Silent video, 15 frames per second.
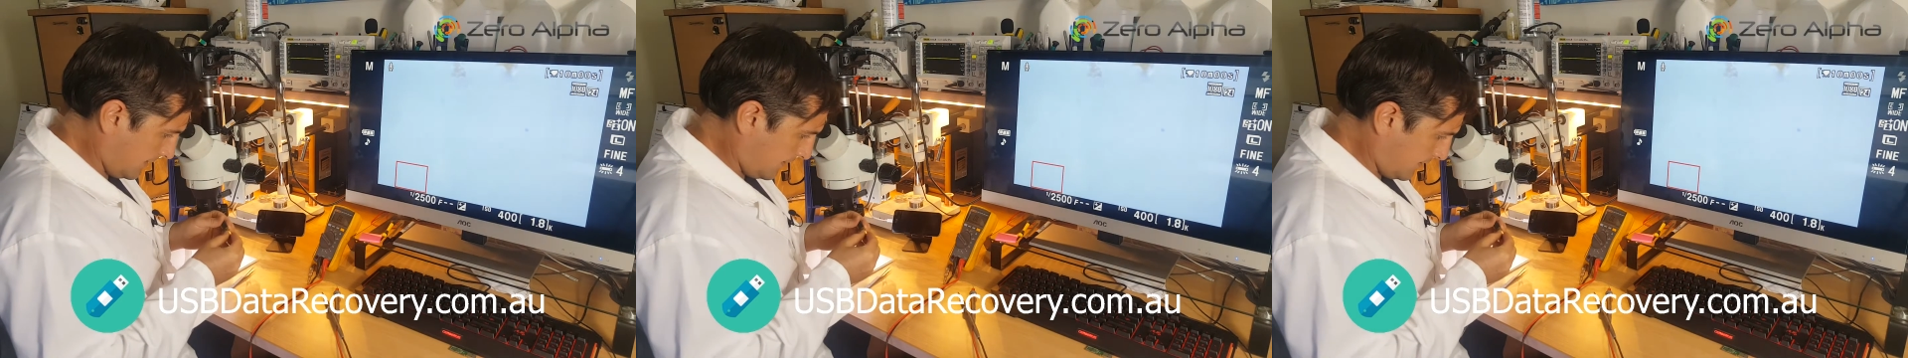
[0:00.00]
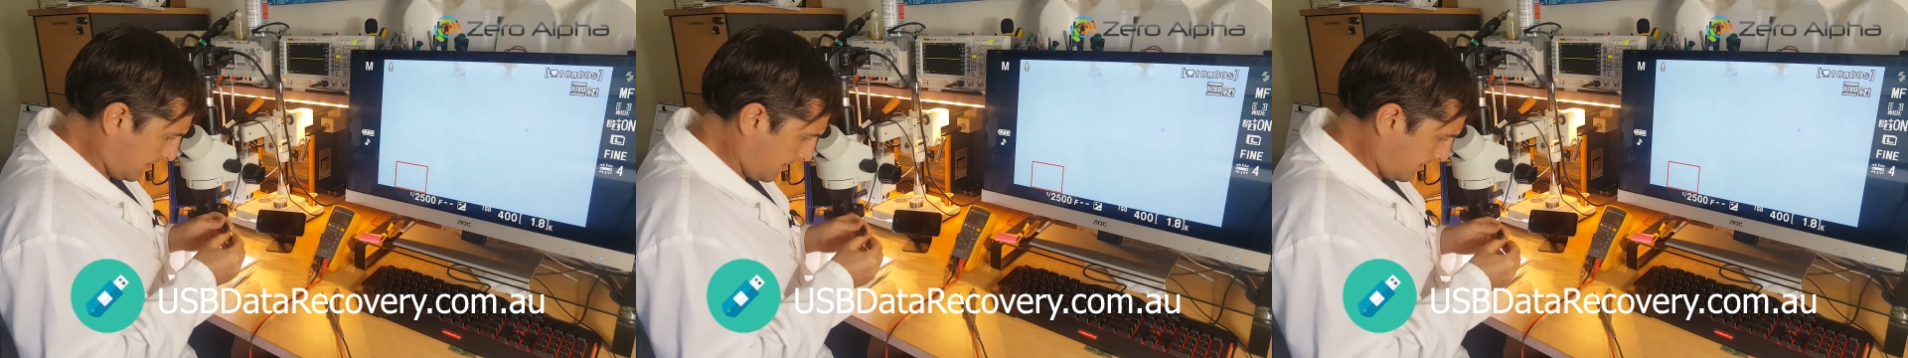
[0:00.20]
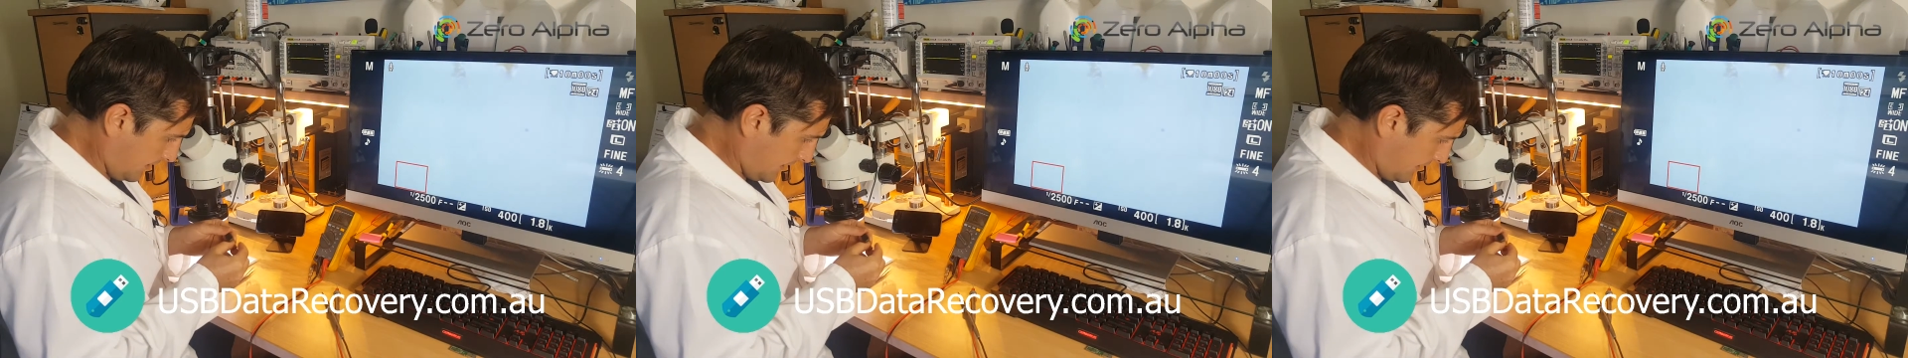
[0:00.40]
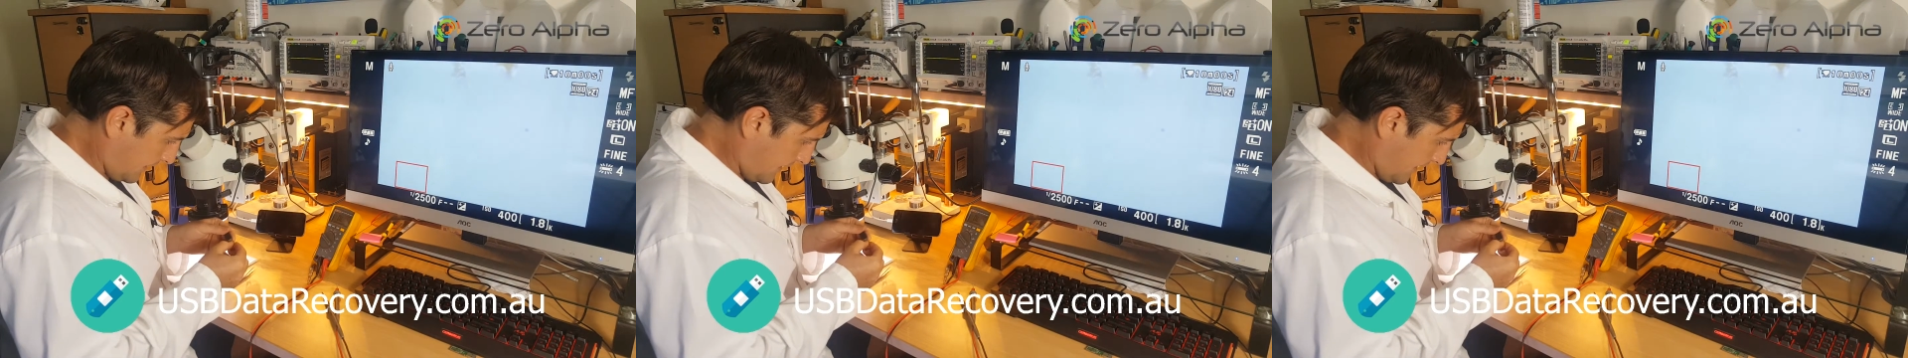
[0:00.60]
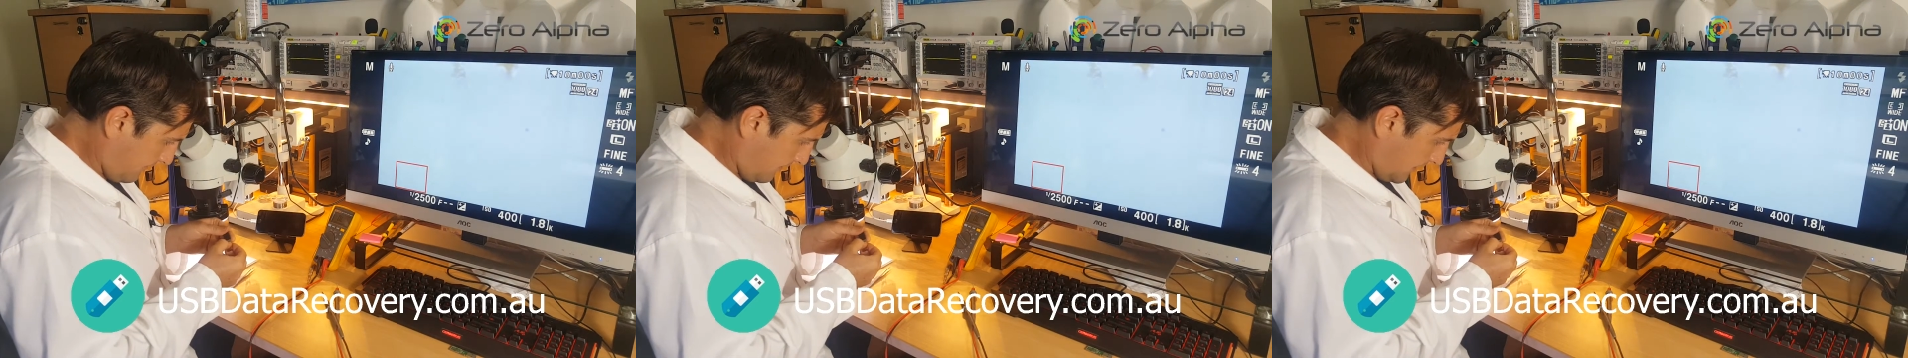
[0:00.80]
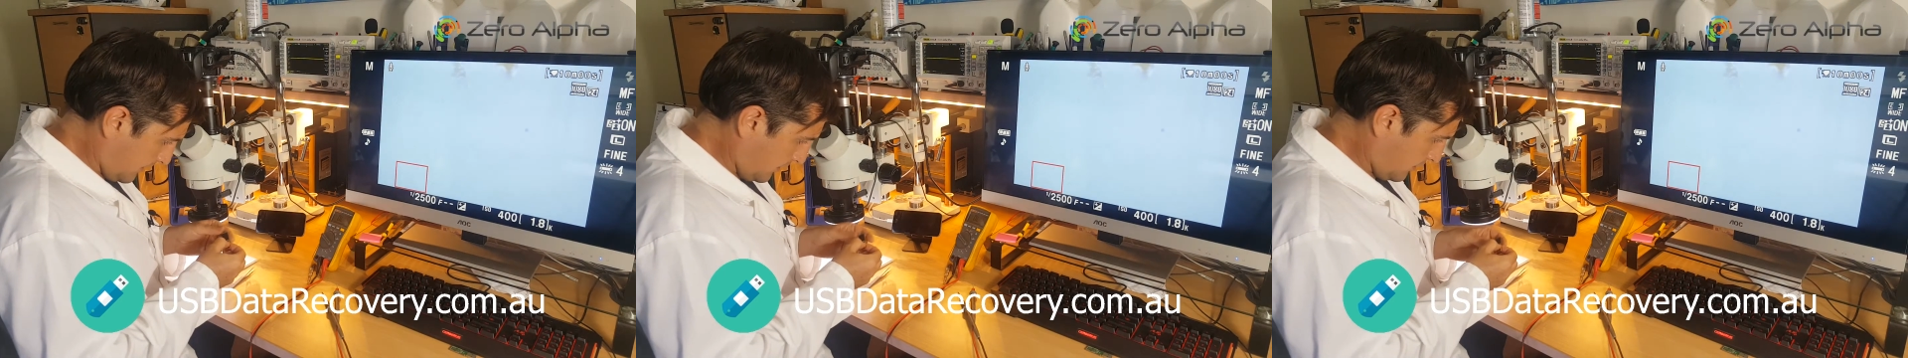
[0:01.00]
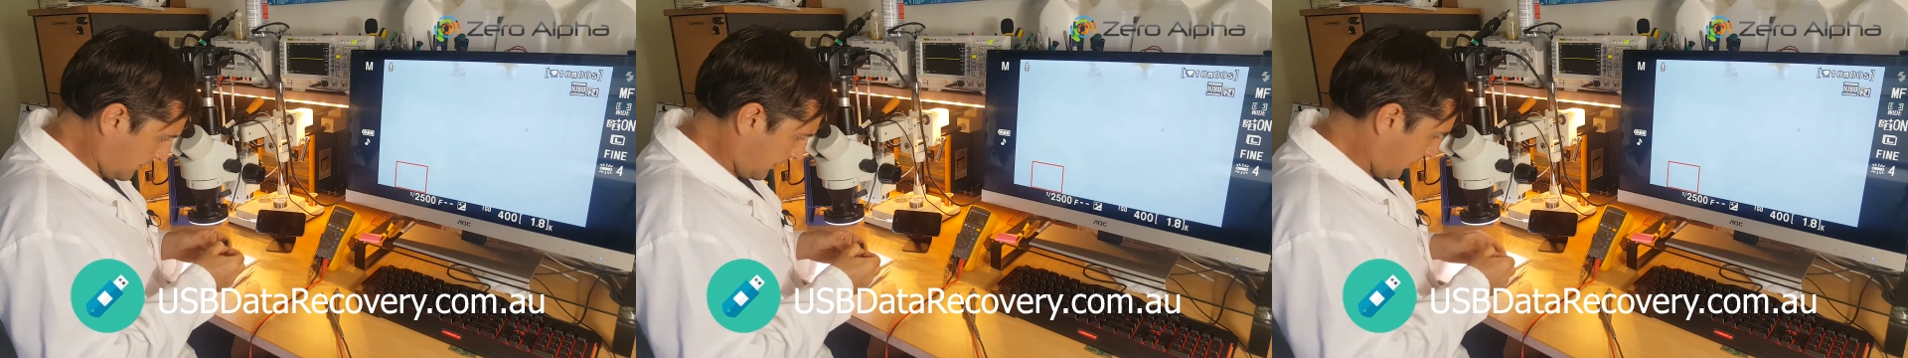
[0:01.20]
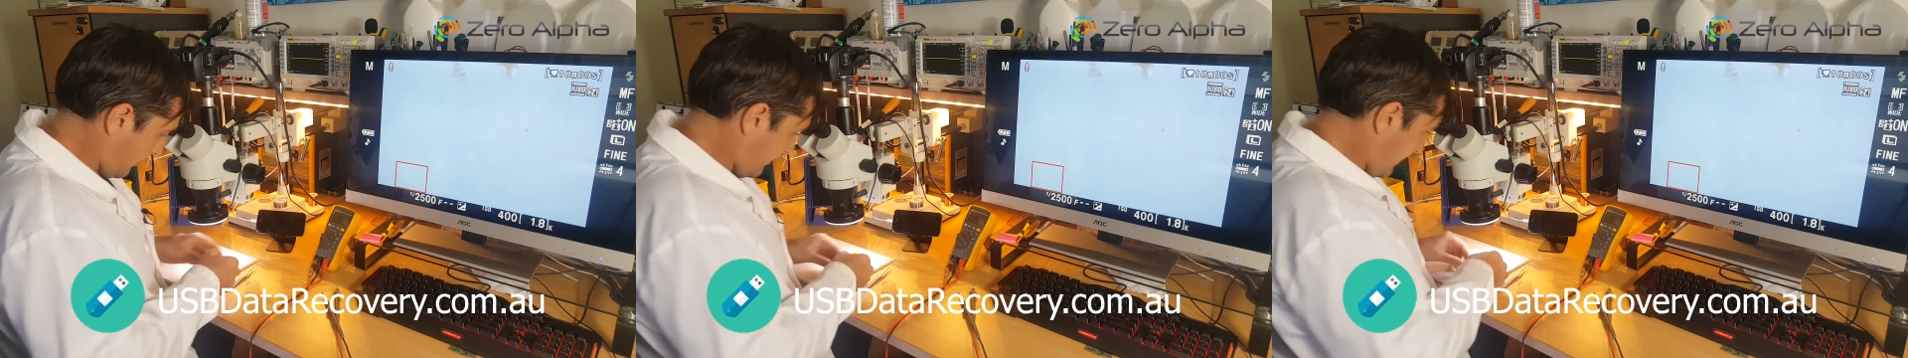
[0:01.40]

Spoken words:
So let's have a go